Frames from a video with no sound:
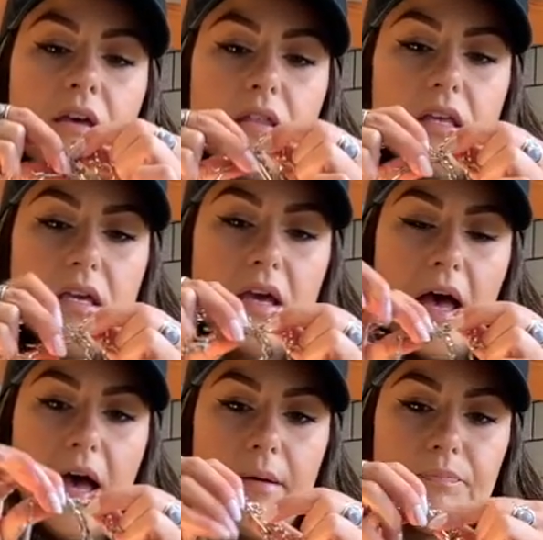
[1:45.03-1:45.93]

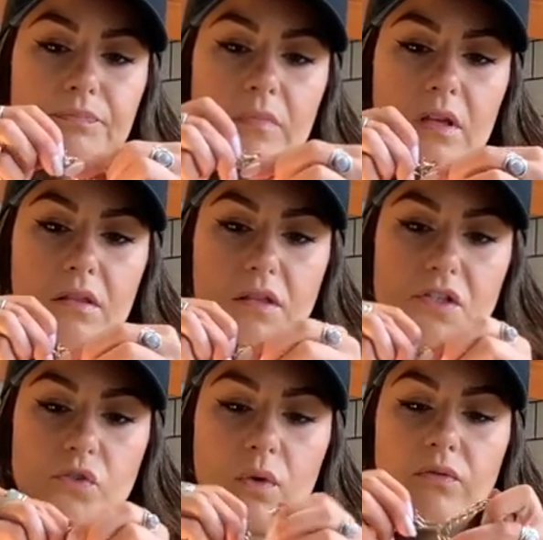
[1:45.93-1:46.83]
the
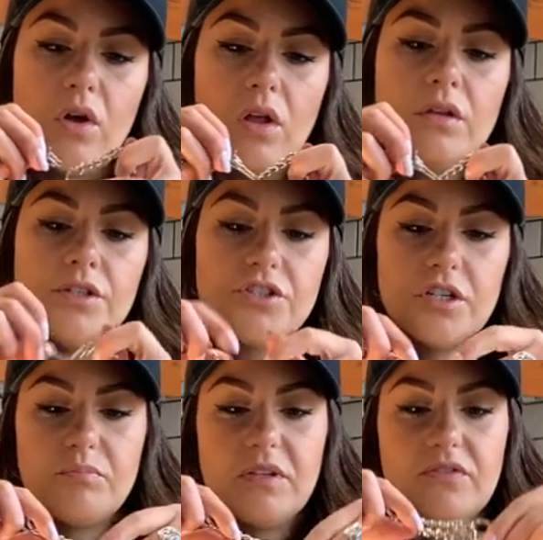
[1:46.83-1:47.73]
swivel
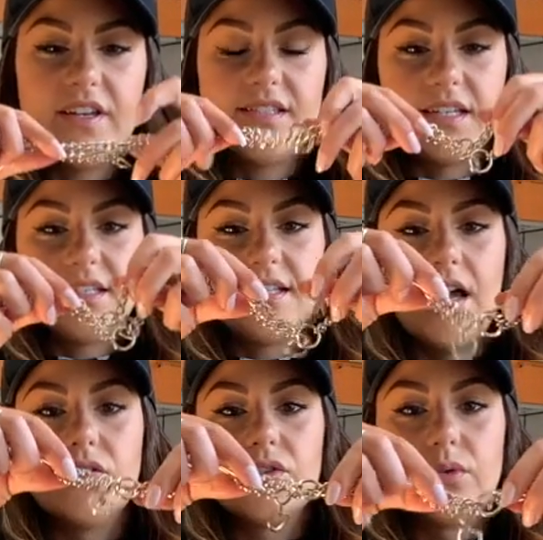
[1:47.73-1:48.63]
should be facing
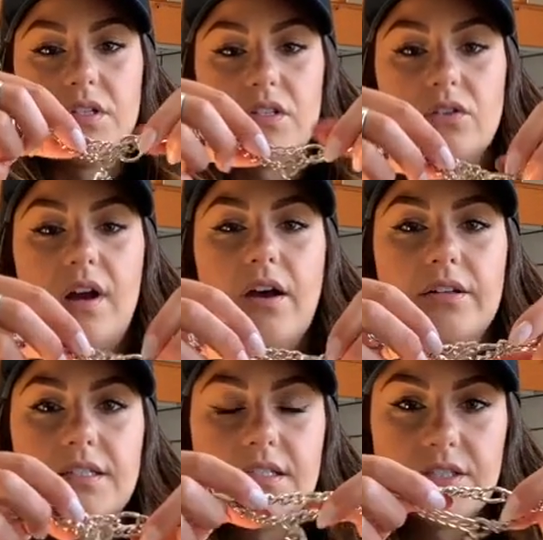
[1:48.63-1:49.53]
down towards the
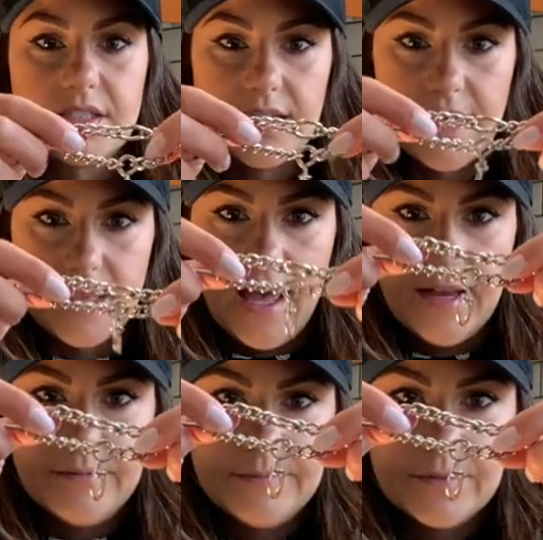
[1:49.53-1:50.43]
ground, just like that,
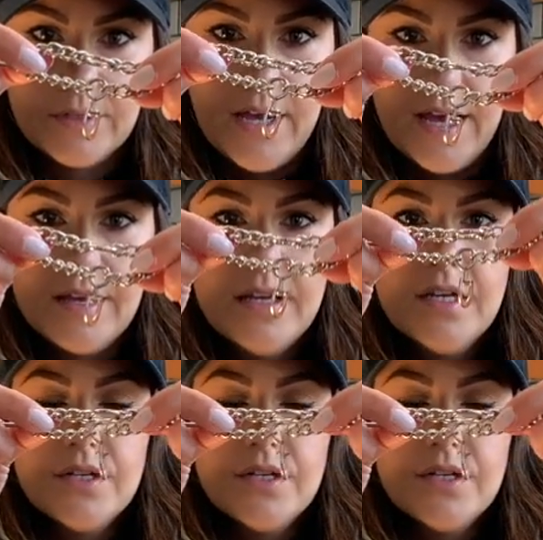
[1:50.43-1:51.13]
okay?